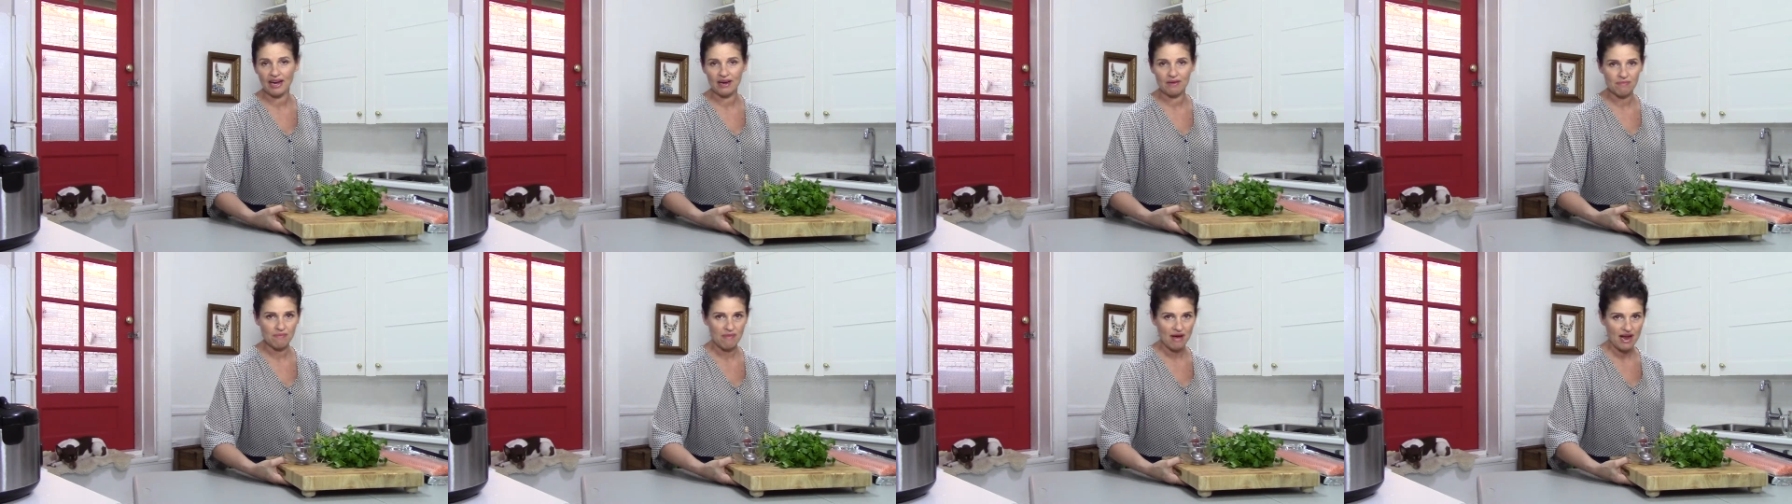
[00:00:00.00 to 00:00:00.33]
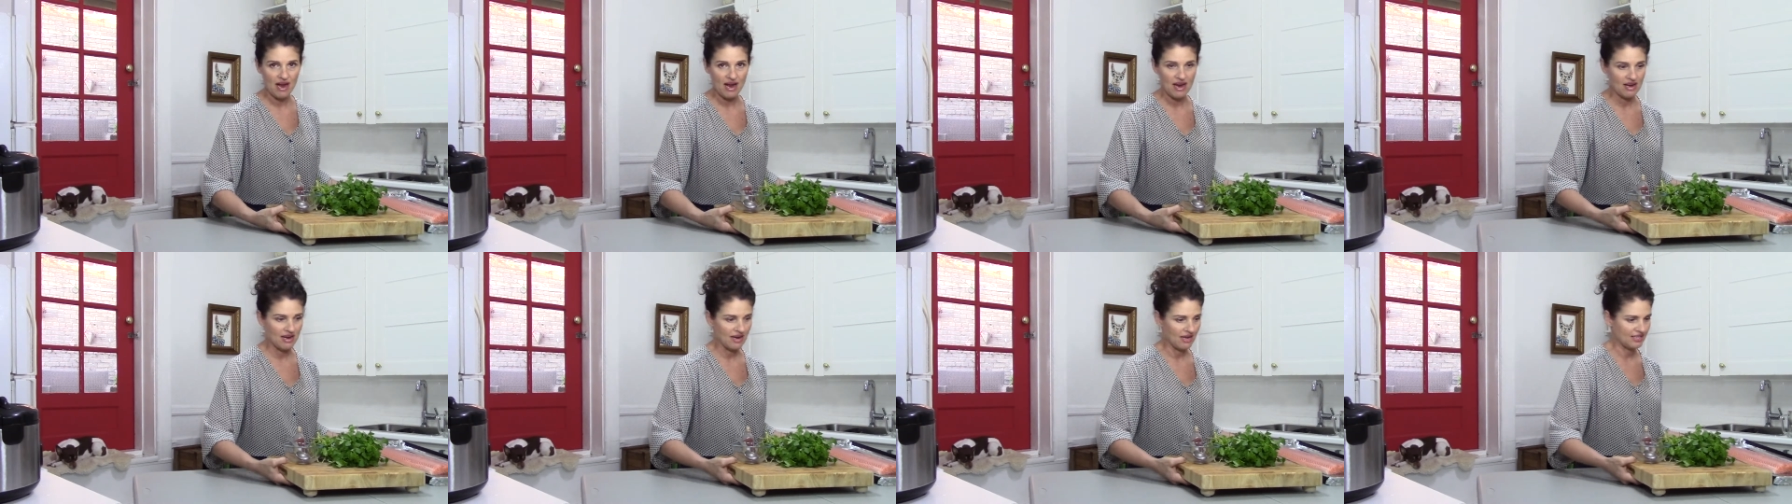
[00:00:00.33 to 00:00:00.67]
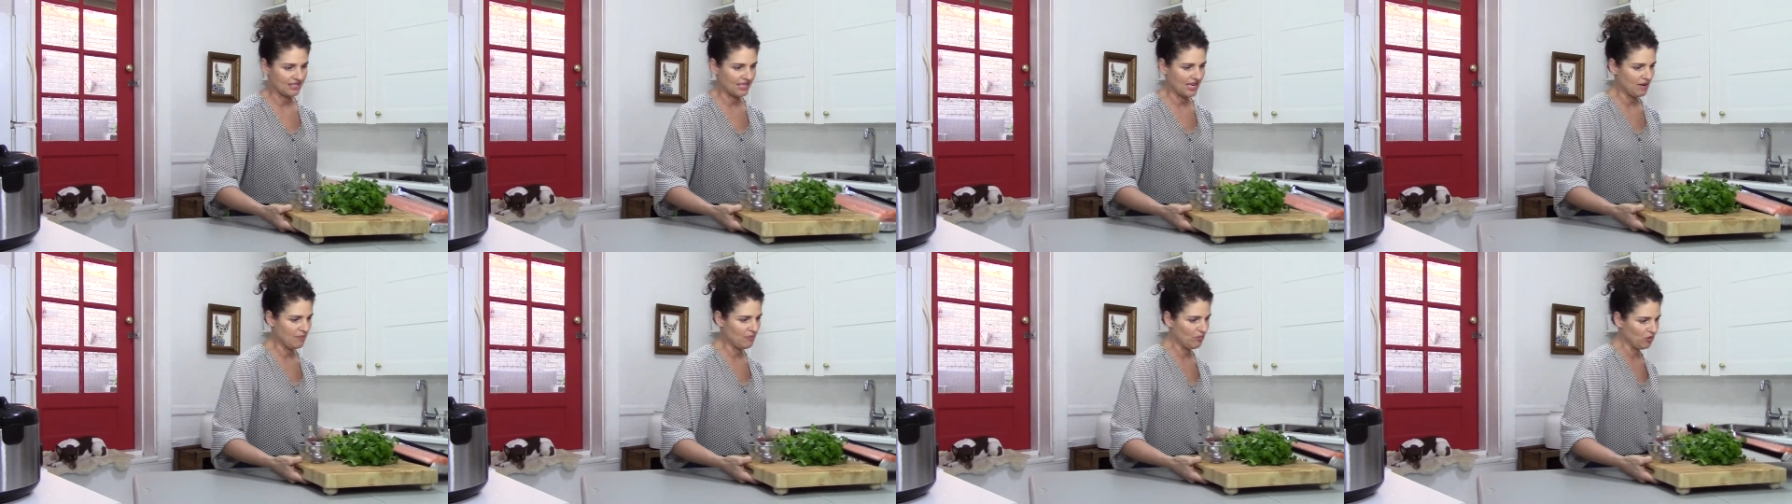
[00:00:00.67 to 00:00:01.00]
my
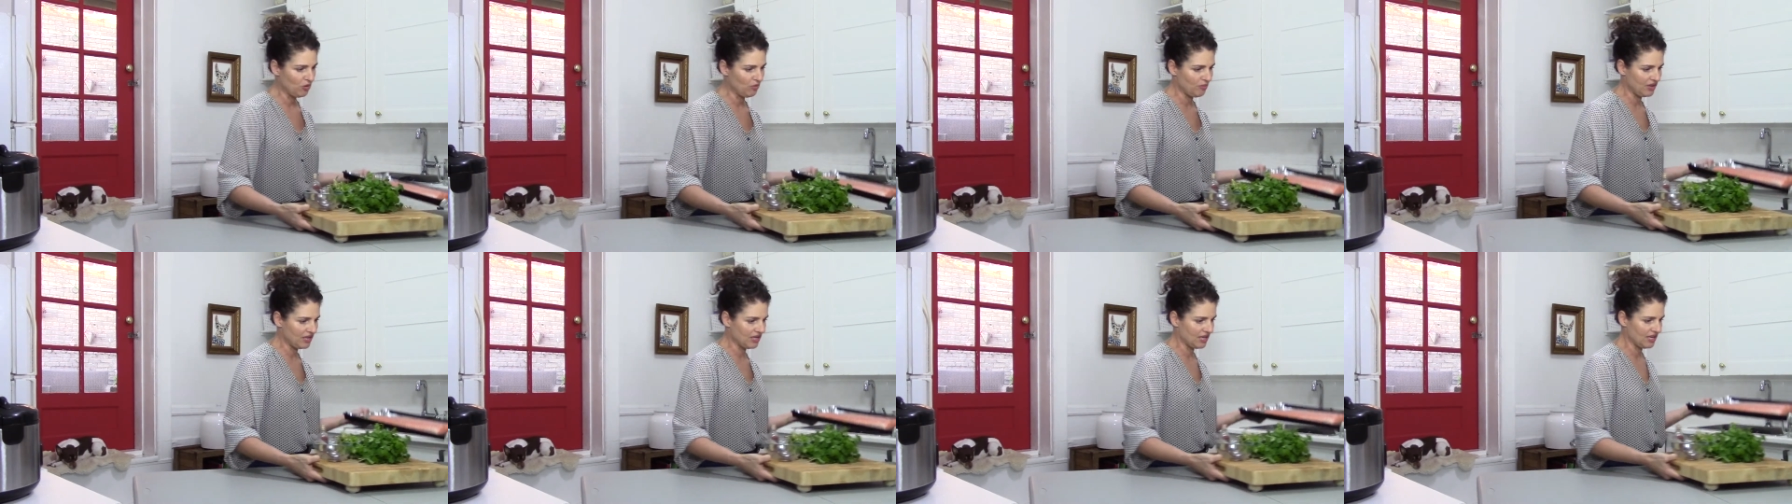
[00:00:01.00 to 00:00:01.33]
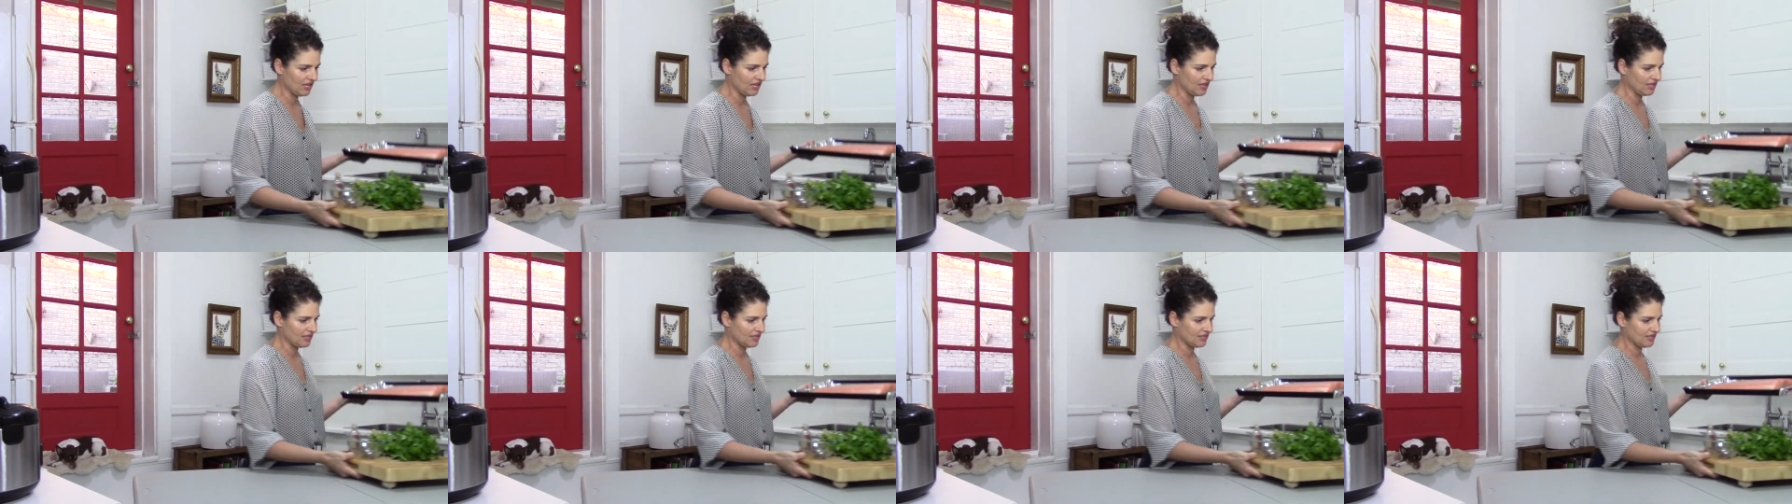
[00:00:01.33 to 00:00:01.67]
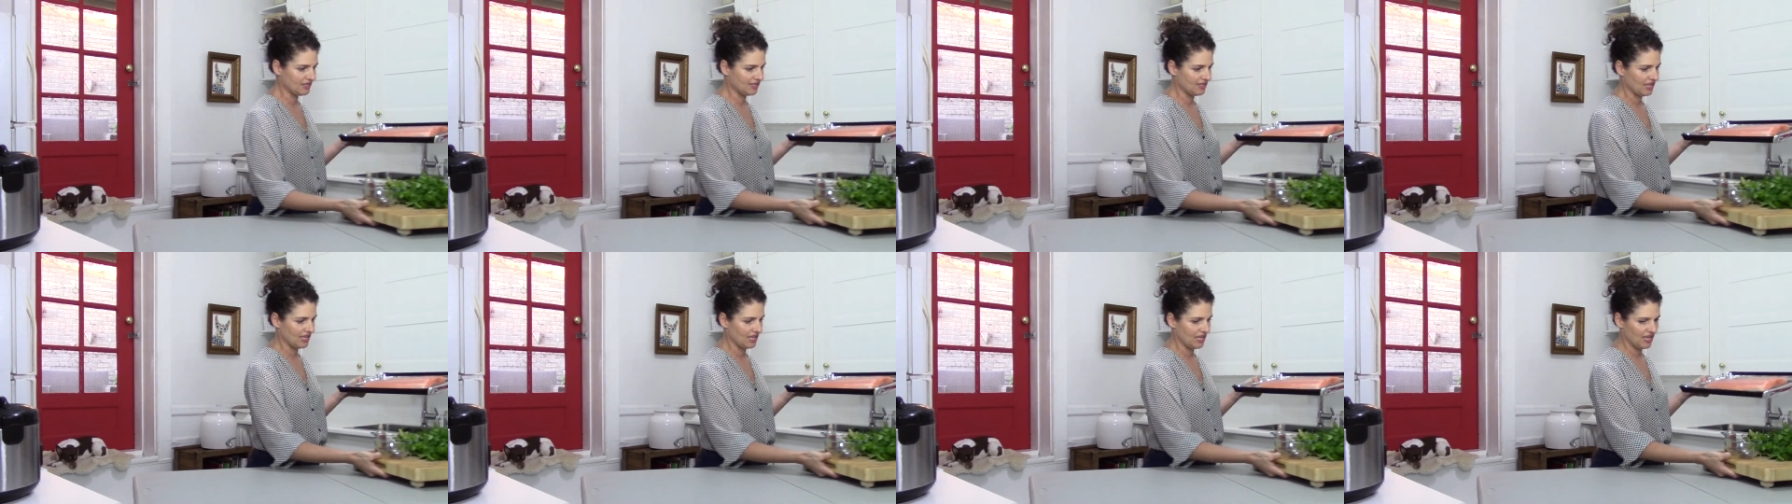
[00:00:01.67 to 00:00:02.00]
table
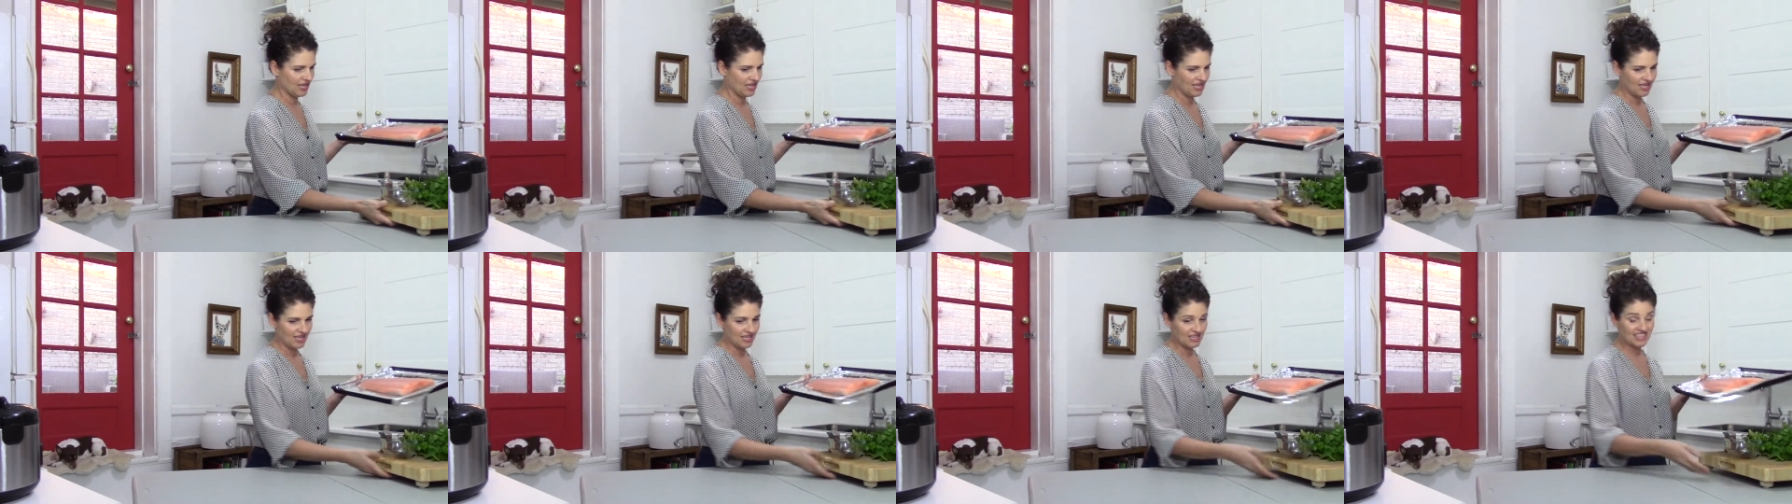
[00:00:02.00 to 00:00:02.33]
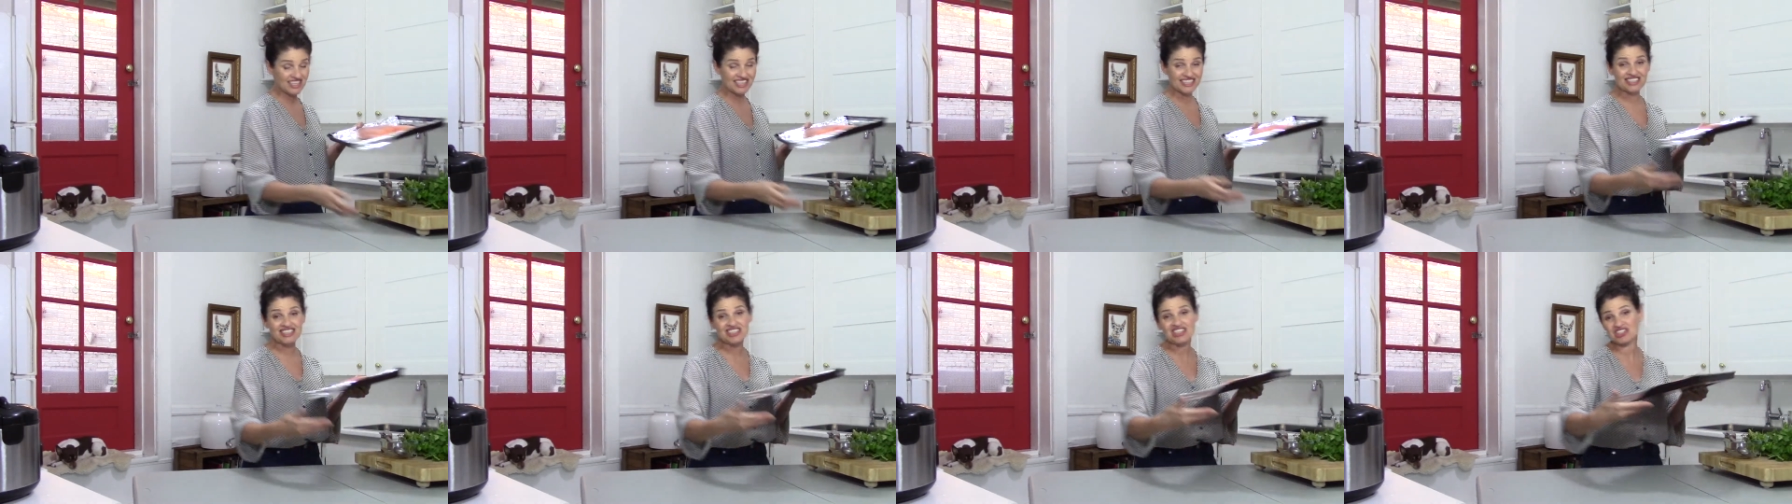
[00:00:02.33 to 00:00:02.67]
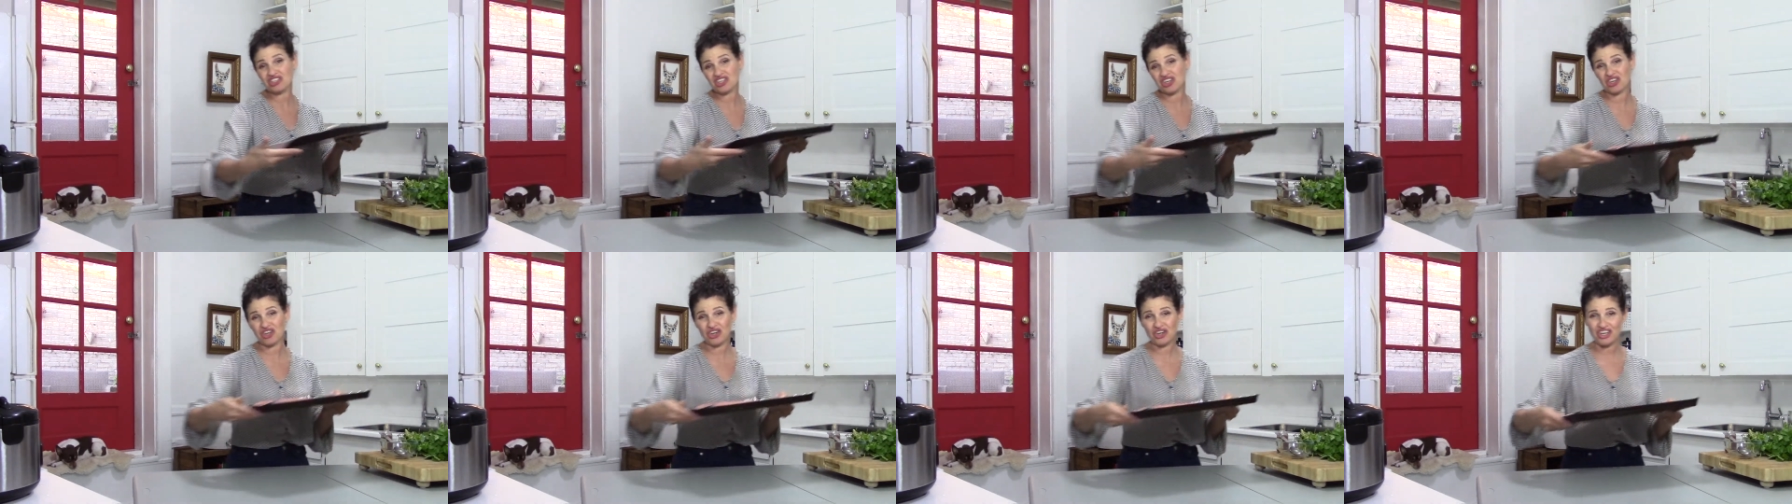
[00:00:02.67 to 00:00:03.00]
because this is a
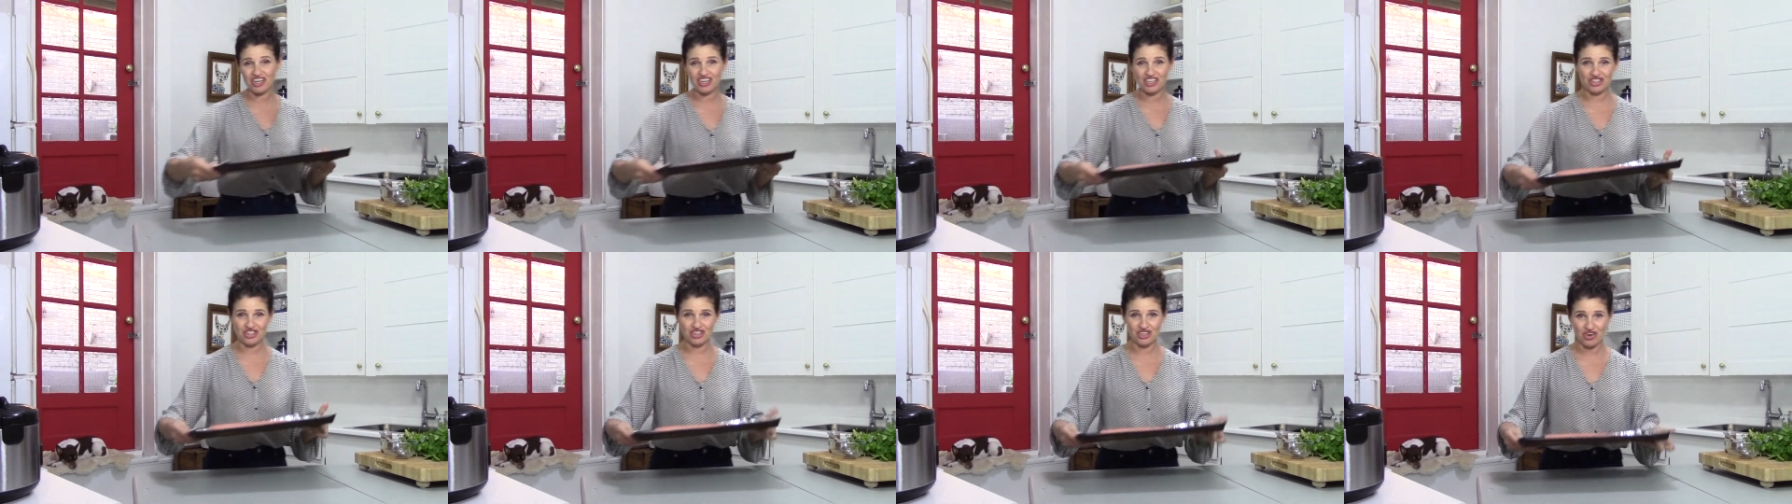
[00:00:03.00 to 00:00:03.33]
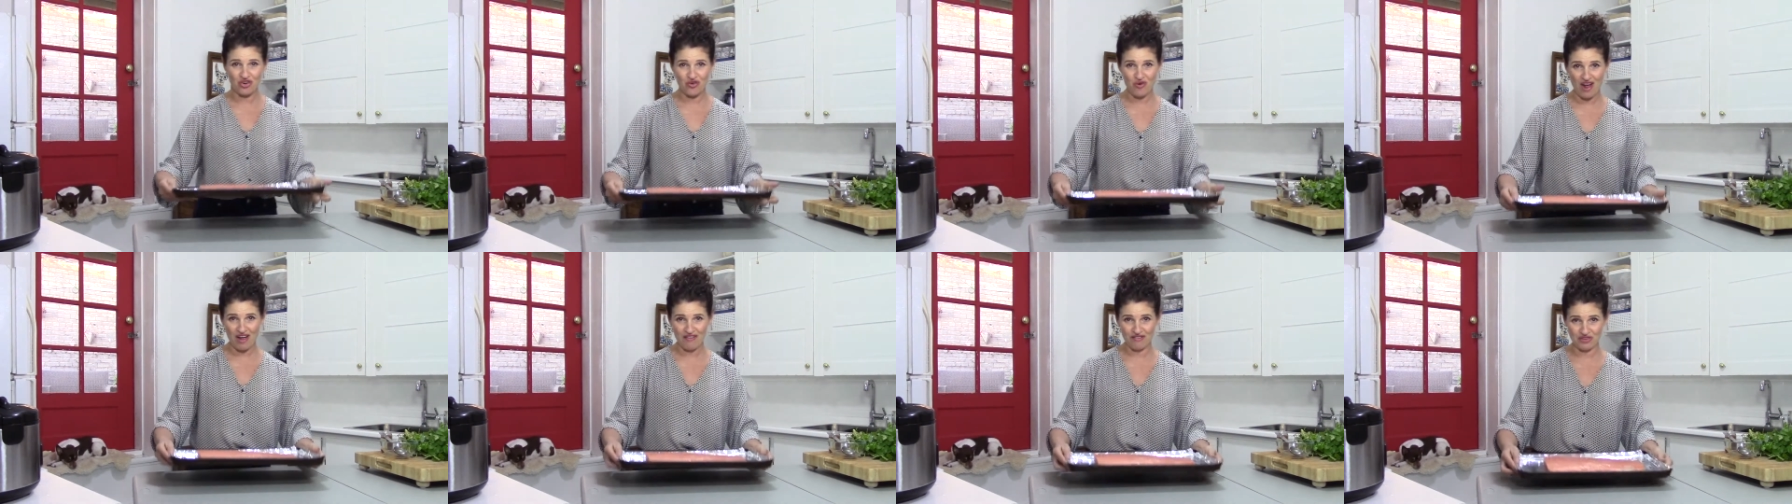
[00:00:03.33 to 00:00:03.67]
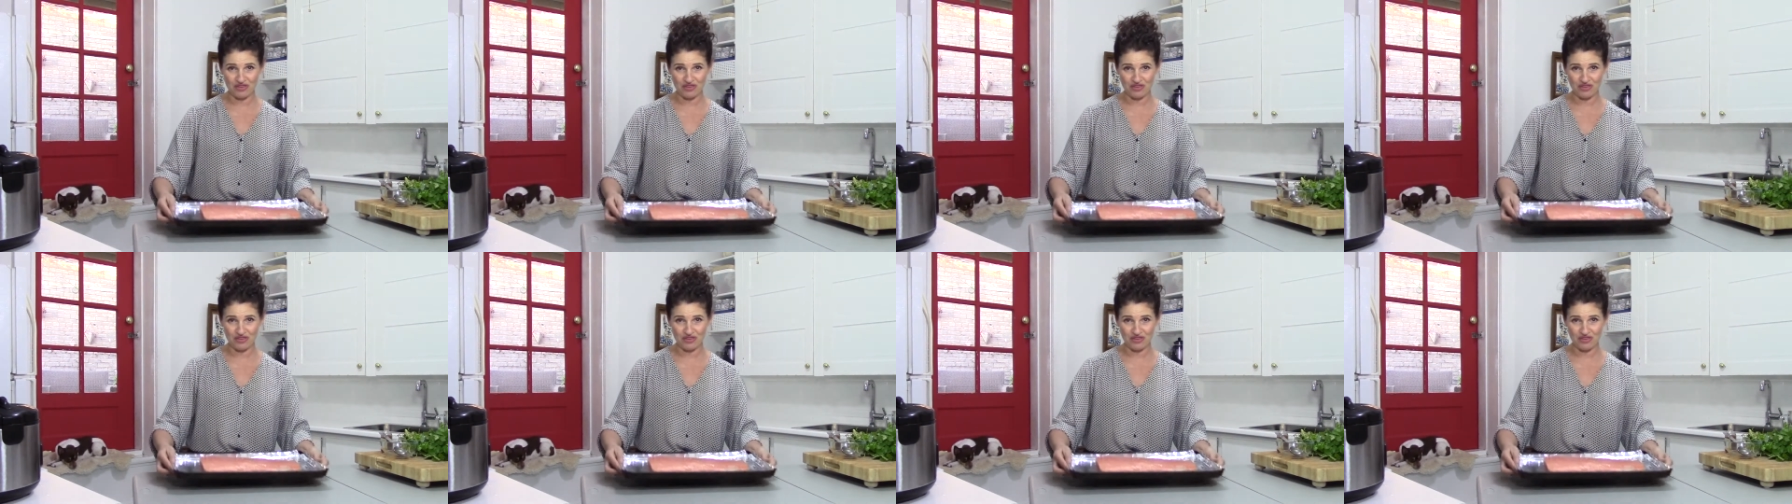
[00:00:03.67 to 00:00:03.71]
cooking show after